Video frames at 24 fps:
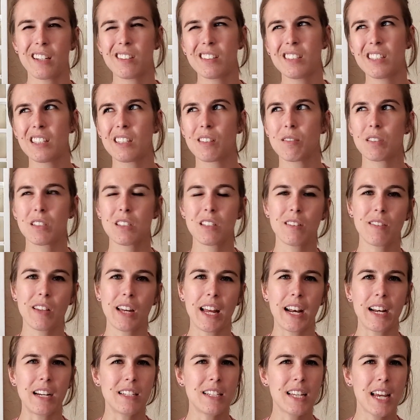oh, that wasn't
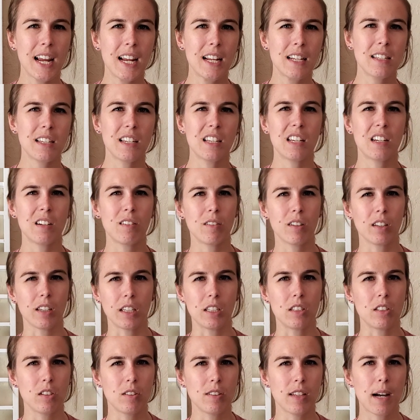that intense, it didn't really
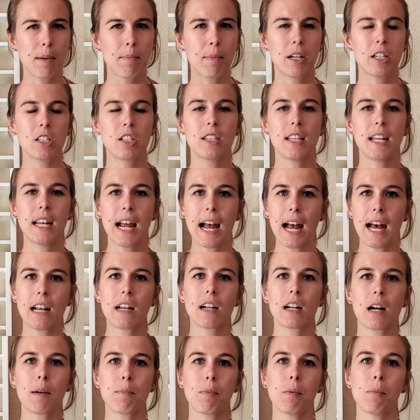do that much, then add a
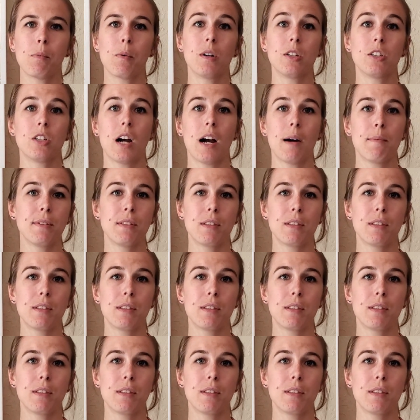couple more drops.